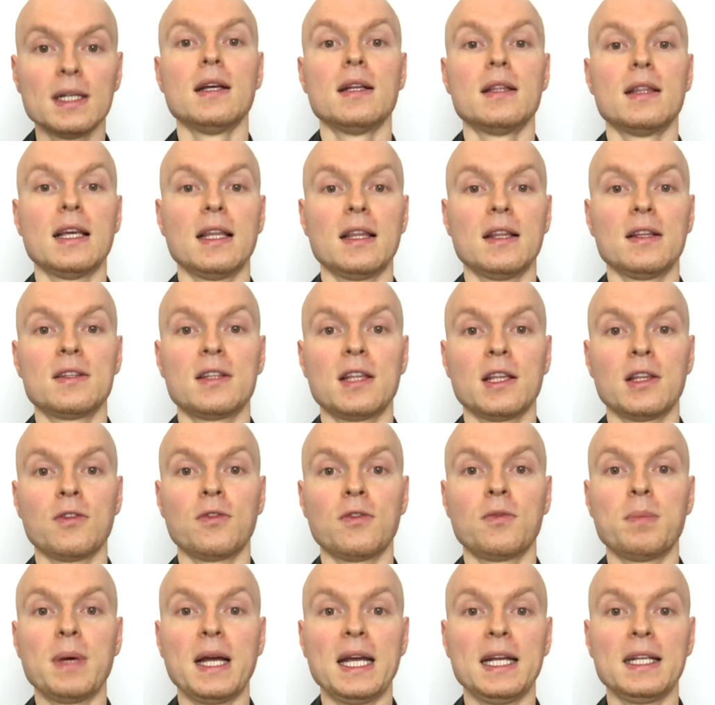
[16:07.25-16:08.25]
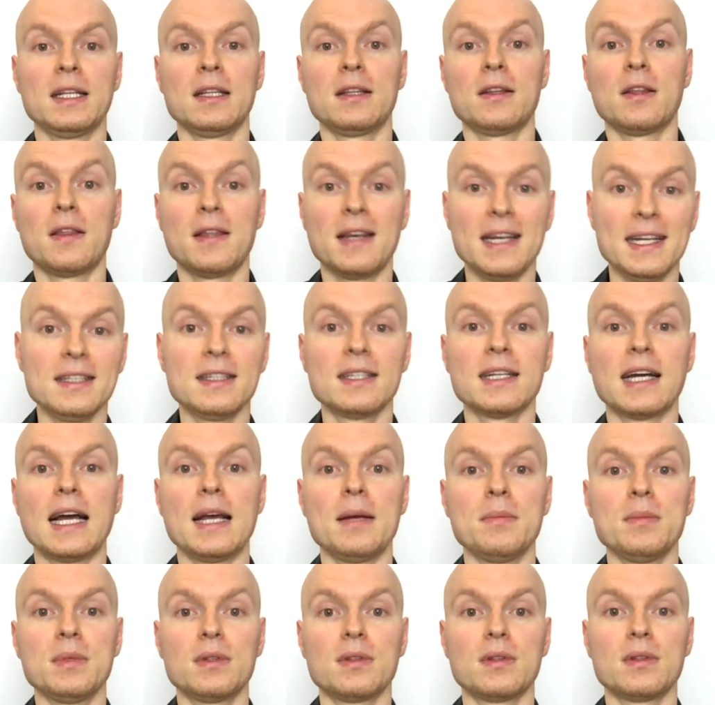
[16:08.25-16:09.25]
then instead of paying it 3
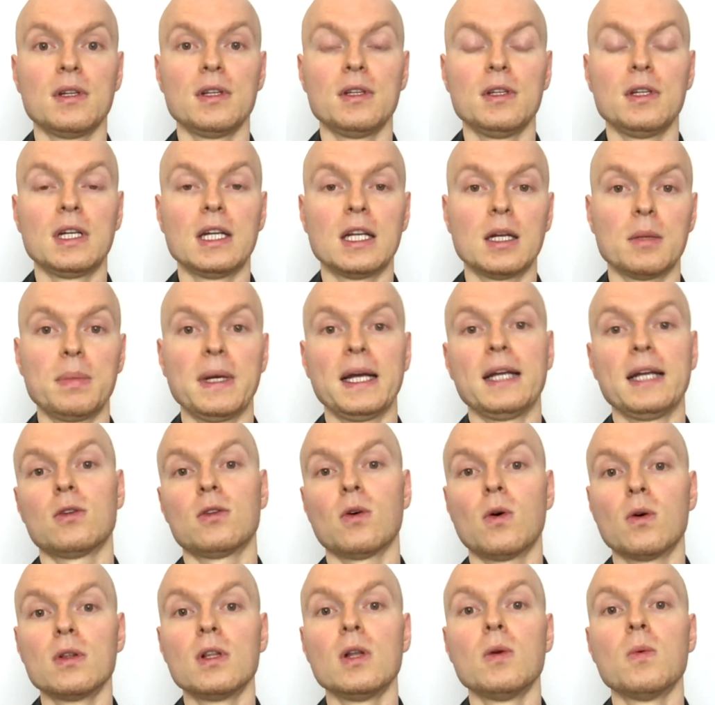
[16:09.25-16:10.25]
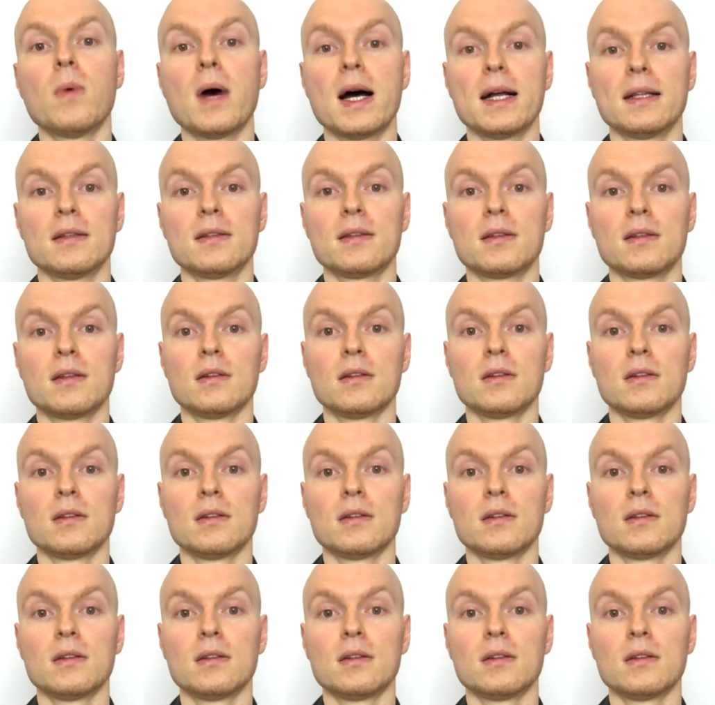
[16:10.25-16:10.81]
times, you're gonna pay it only once.